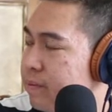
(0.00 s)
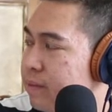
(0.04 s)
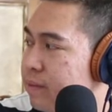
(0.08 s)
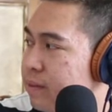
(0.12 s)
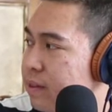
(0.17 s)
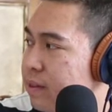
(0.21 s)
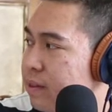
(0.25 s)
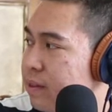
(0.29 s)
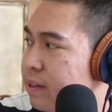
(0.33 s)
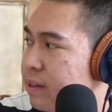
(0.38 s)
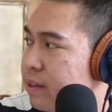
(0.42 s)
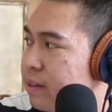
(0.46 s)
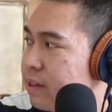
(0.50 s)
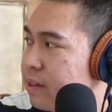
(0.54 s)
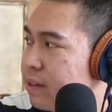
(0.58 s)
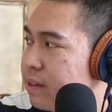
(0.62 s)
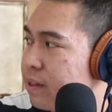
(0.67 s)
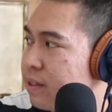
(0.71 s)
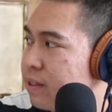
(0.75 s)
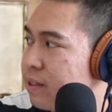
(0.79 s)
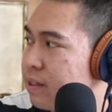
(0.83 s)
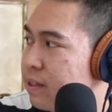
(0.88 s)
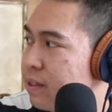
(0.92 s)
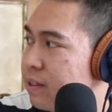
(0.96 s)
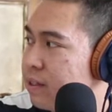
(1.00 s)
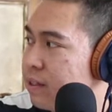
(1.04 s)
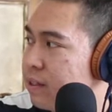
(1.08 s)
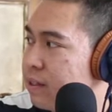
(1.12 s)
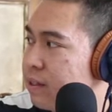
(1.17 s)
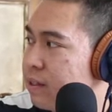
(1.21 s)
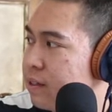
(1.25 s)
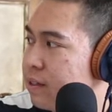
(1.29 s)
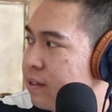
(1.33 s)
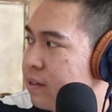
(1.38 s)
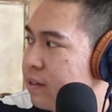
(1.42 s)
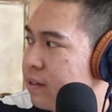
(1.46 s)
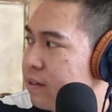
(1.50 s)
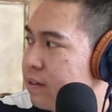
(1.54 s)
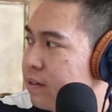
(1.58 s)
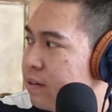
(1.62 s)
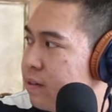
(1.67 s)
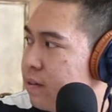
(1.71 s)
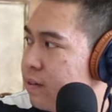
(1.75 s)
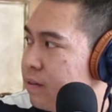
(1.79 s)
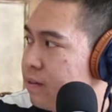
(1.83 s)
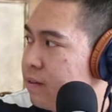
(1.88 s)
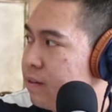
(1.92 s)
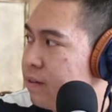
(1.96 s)

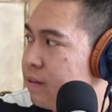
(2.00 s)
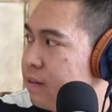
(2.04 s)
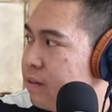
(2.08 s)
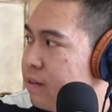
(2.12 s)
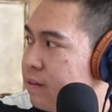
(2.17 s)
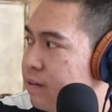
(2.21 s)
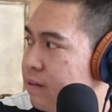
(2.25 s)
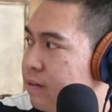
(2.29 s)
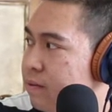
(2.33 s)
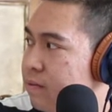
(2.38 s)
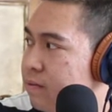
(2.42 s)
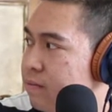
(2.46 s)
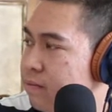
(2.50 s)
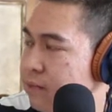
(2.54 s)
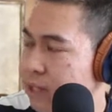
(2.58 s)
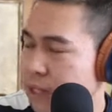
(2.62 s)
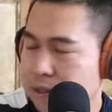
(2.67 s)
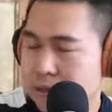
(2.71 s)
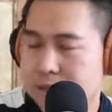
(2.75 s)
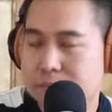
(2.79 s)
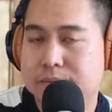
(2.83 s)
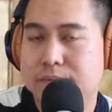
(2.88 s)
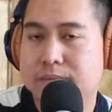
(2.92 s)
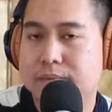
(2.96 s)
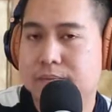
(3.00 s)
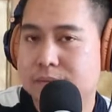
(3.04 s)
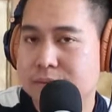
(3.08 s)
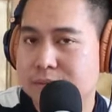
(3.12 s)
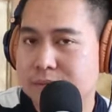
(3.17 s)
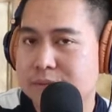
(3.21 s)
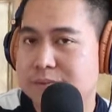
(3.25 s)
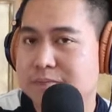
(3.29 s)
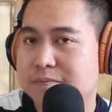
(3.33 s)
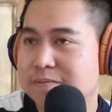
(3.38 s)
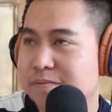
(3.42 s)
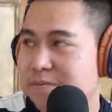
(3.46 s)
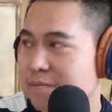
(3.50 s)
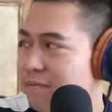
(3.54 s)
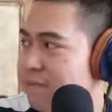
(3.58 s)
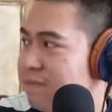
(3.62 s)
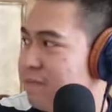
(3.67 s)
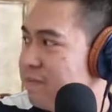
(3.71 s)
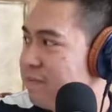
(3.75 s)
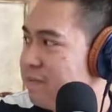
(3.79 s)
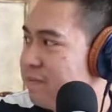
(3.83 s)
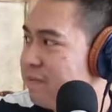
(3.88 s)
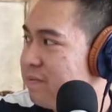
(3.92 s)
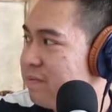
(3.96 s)

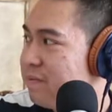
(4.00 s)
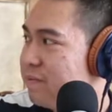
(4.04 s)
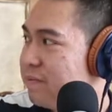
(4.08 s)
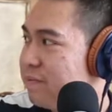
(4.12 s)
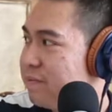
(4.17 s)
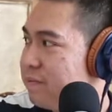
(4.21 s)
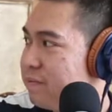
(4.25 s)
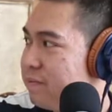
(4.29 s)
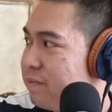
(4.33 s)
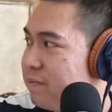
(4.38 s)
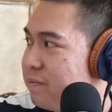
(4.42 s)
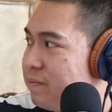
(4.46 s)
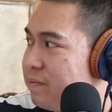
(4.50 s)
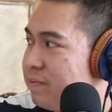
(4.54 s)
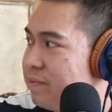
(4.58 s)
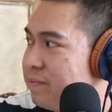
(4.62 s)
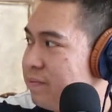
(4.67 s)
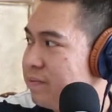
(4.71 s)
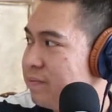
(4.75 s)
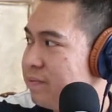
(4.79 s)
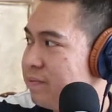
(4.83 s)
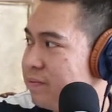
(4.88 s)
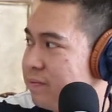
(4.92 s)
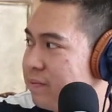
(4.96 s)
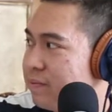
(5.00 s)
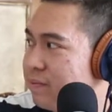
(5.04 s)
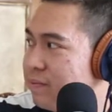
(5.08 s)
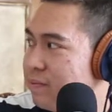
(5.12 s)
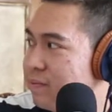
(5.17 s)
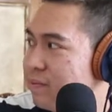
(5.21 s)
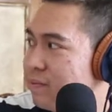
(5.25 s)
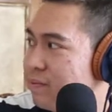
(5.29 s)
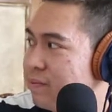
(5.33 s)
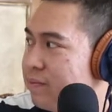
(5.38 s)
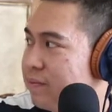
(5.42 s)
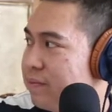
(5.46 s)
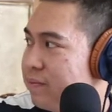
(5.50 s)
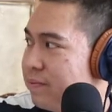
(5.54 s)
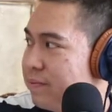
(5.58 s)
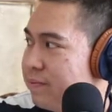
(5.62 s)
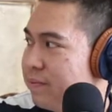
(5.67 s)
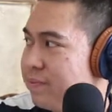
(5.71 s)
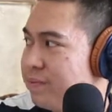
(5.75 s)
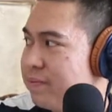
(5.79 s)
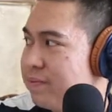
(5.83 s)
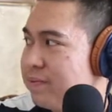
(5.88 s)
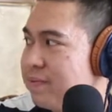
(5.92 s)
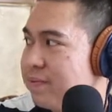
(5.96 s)

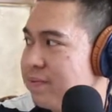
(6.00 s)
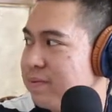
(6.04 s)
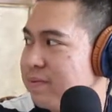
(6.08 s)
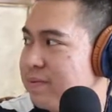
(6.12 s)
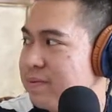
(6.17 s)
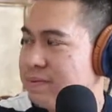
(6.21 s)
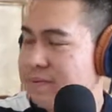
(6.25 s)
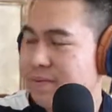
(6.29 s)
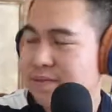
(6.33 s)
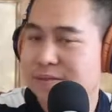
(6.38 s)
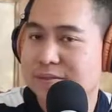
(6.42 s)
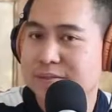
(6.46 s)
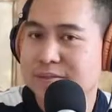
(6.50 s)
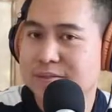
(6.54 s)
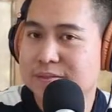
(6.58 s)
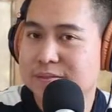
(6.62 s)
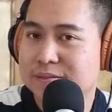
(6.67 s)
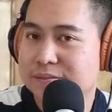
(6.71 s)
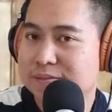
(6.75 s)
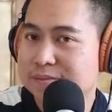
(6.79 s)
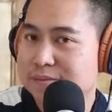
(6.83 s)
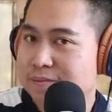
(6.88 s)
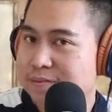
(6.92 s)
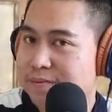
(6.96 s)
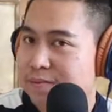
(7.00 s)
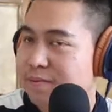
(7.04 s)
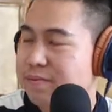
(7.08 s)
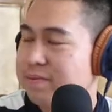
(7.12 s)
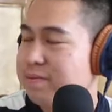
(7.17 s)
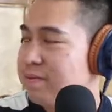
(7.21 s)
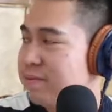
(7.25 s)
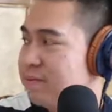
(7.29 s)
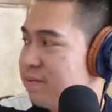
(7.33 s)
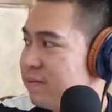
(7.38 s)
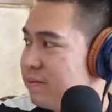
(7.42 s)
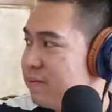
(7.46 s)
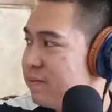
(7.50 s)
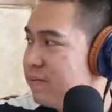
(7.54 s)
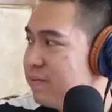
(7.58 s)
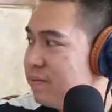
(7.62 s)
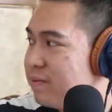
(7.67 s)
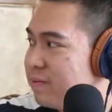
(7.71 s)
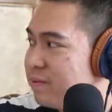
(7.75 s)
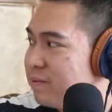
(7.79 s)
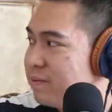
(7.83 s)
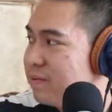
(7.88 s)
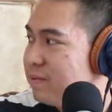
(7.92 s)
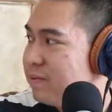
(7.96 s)
The person shown says nothing.